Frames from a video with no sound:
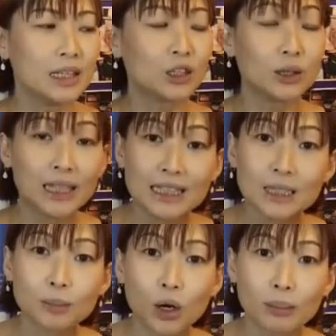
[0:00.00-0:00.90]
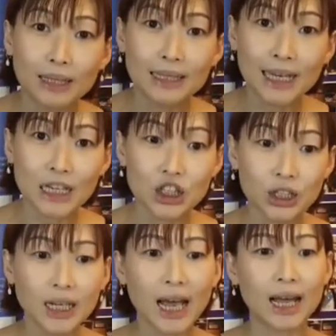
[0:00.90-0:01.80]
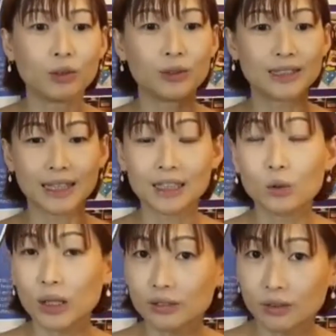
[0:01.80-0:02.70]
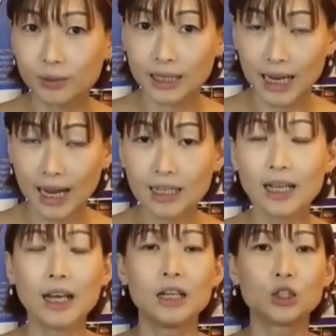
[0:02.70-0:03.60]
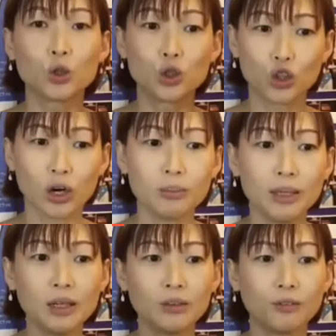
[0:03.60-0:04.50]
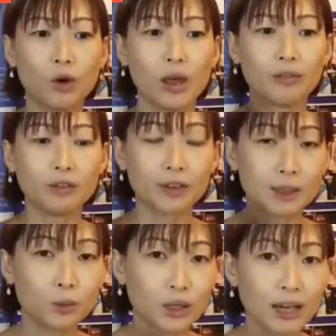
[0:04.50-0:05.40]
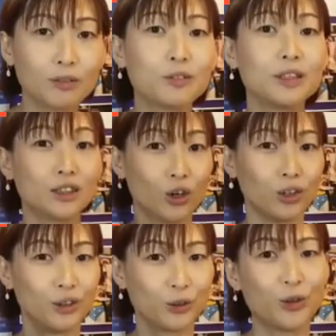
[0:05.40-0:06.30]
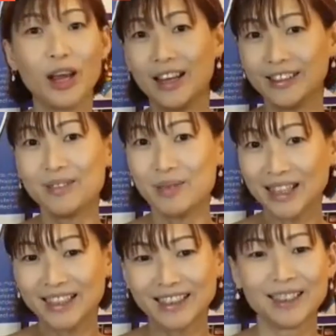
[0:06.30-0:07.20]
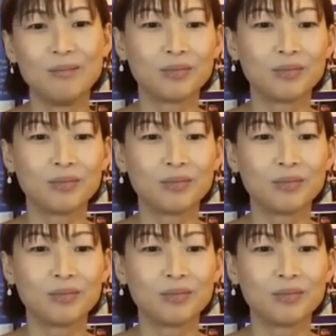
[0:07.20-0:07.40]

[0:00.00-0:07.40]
So let's support Mother Nature and recycle whatever we can. So join me for every Facebook Live with a toilet roll and a marker.